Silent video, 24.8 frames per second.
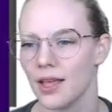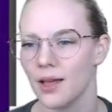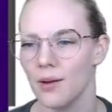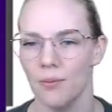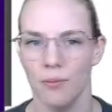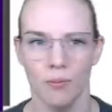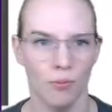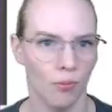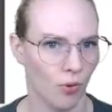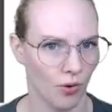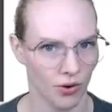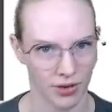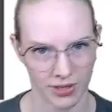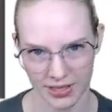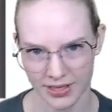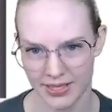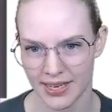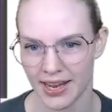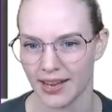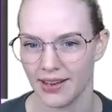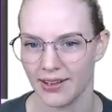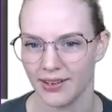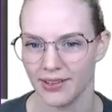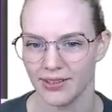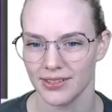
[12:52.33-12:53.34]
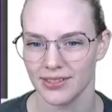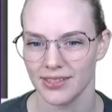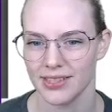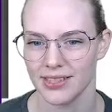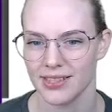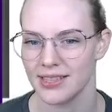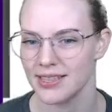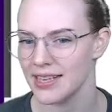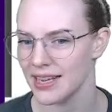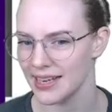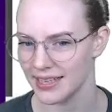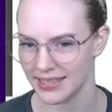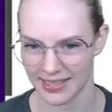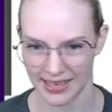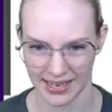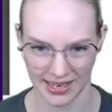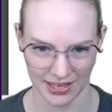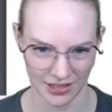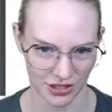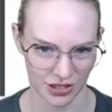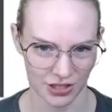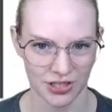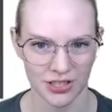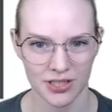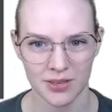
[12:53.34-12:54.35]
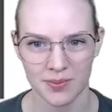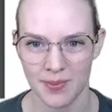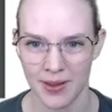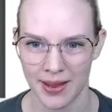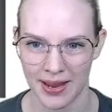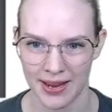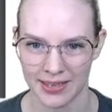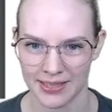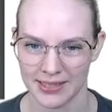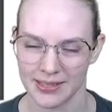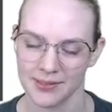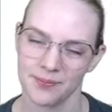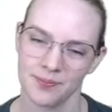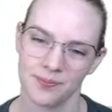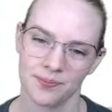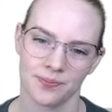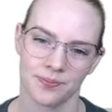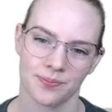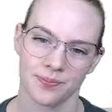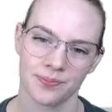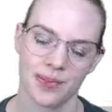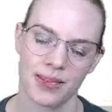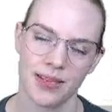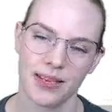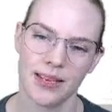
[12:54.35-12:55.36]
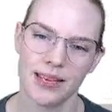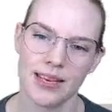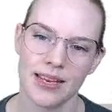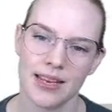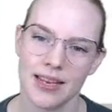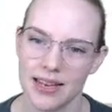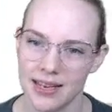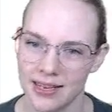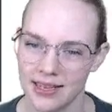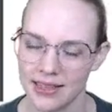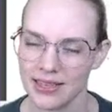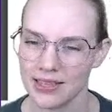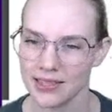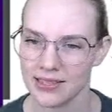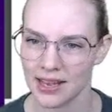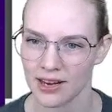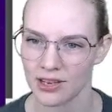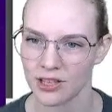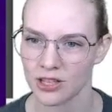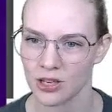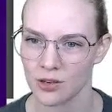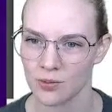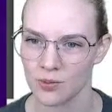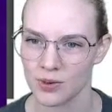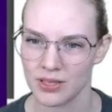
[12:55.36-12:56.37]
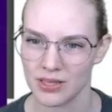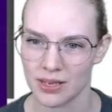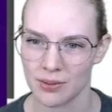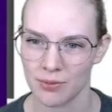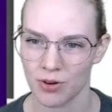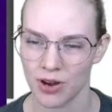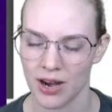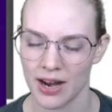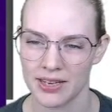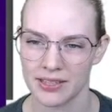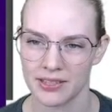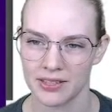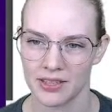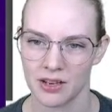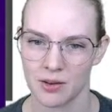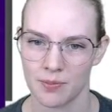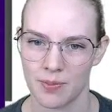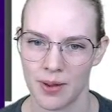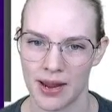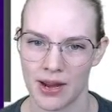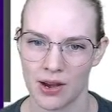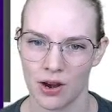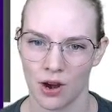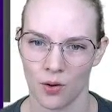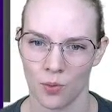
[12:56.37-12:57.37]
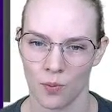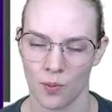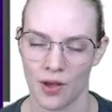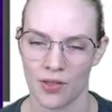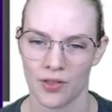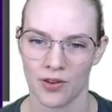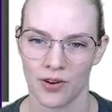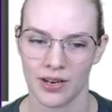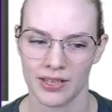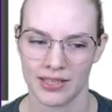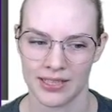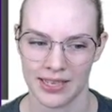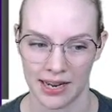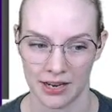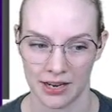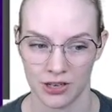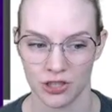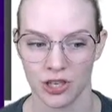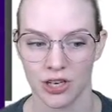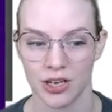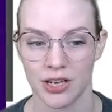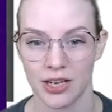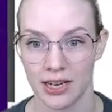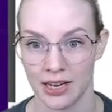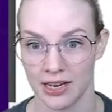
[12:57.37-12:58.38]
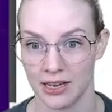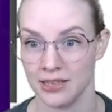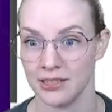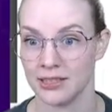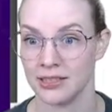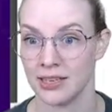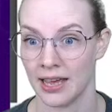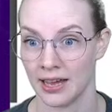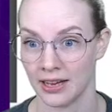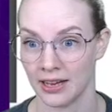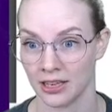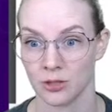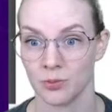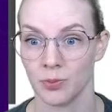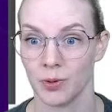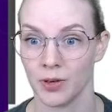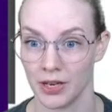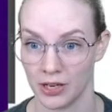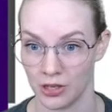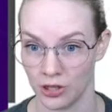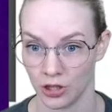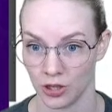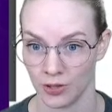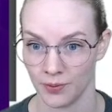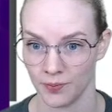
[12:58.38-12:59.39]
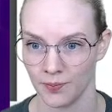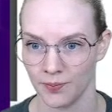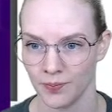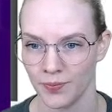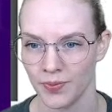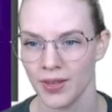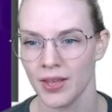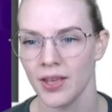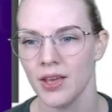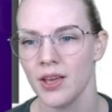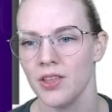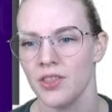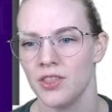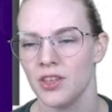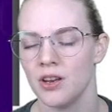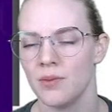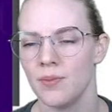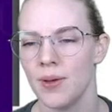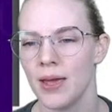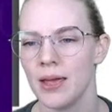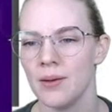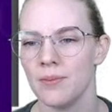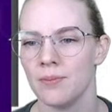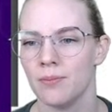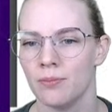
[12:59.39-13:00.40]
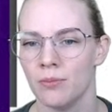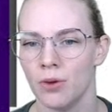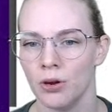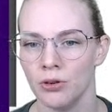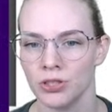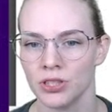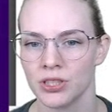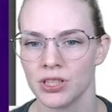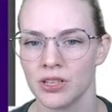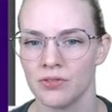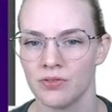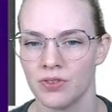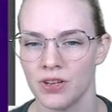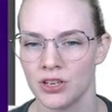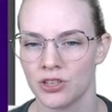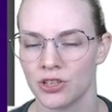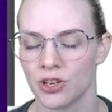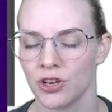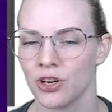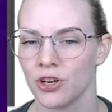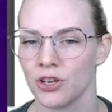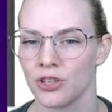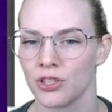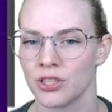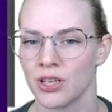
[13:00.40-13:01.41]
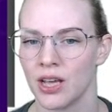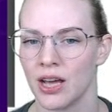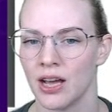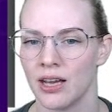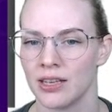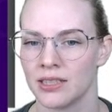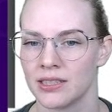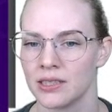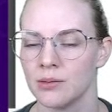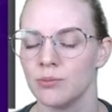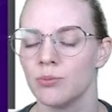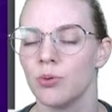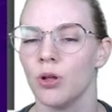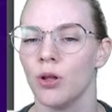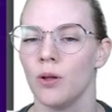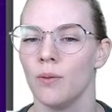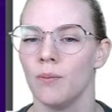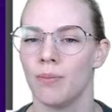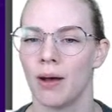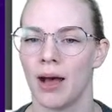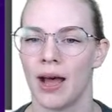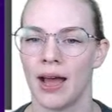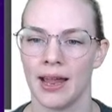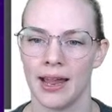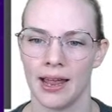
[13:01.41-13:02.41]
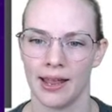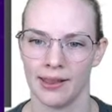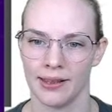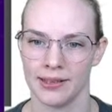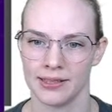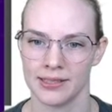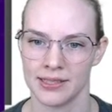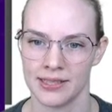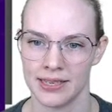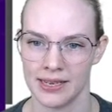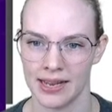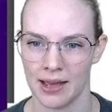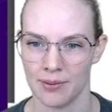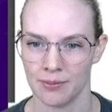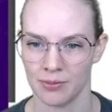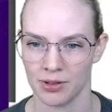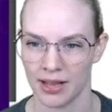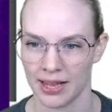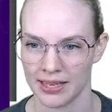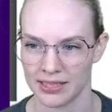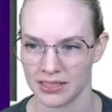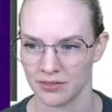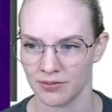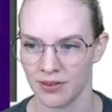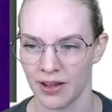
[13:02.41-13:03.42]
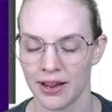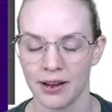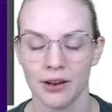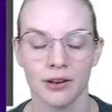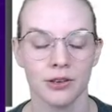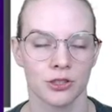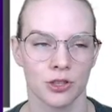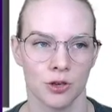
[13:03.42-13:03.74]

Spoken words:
More details. The attention debate. In this section, we summarize the debate on whether attention is explanation. The debate mostly features a simple bi-LSTM classifier, so